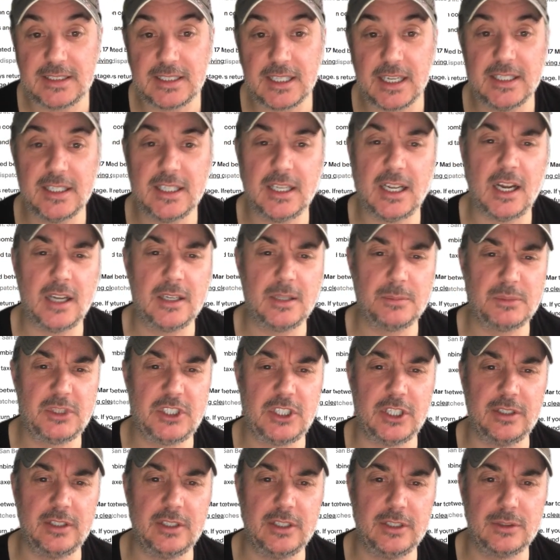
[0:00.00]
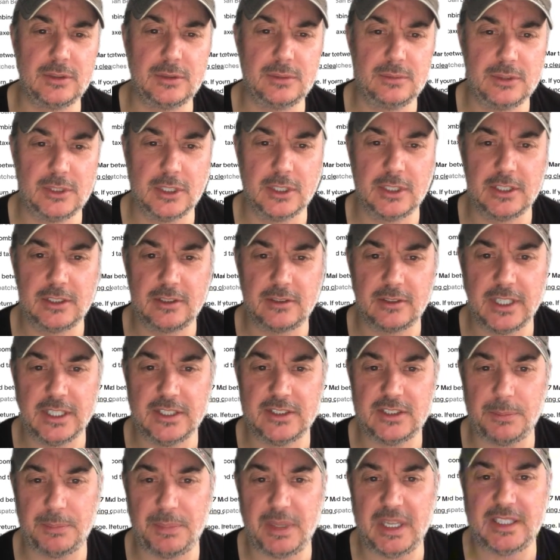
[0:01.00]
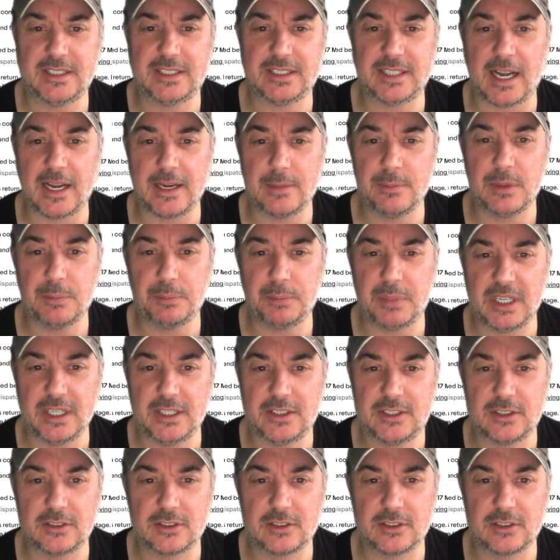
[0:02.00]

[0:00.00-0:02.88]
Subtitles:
and I'm sure you'll agree, it's a big statement piece.